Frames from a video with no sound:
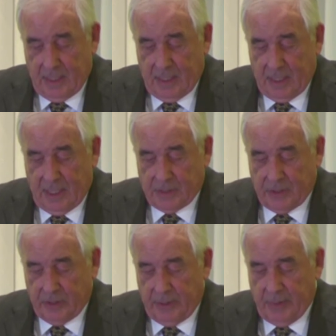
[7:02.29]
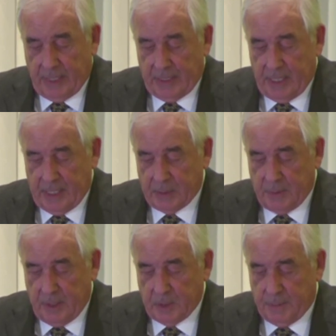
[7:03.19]
I certainly recognize
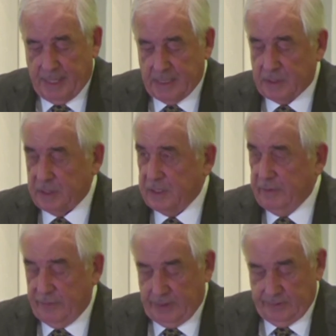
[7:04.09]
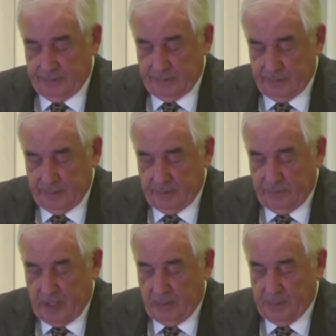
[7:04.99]
without Pat's significant
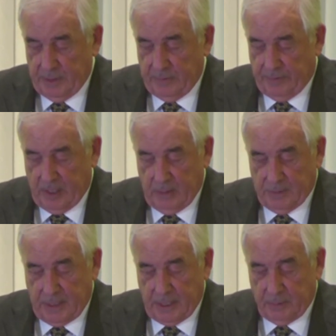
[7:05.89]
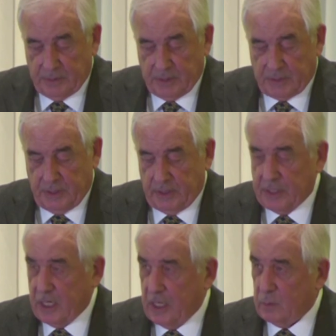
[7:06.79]
involvement in the farm, together with the skill and
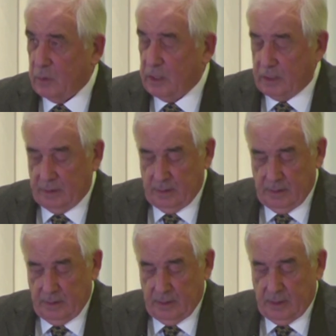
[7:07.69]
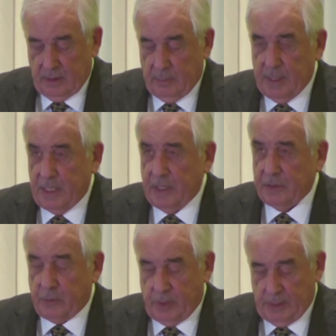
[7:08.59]
hard work and many other
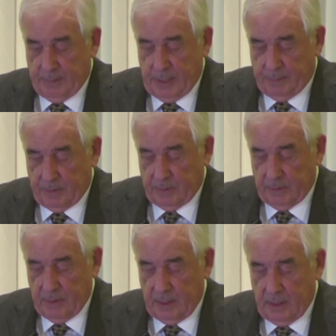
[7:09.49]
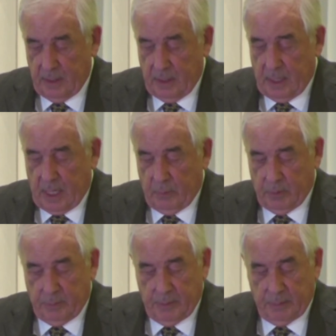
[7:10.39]
great people, I
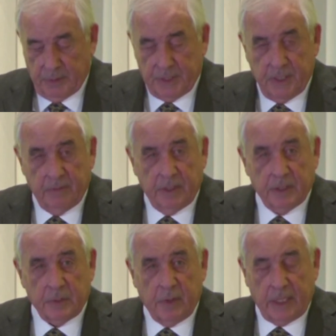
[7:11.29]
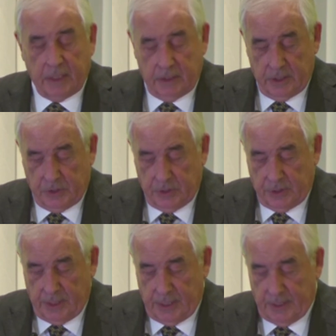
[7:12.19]
wouldn't be receiving this recognition
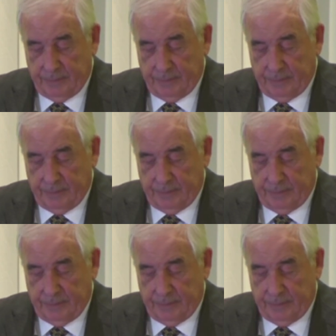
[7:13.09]
tonight.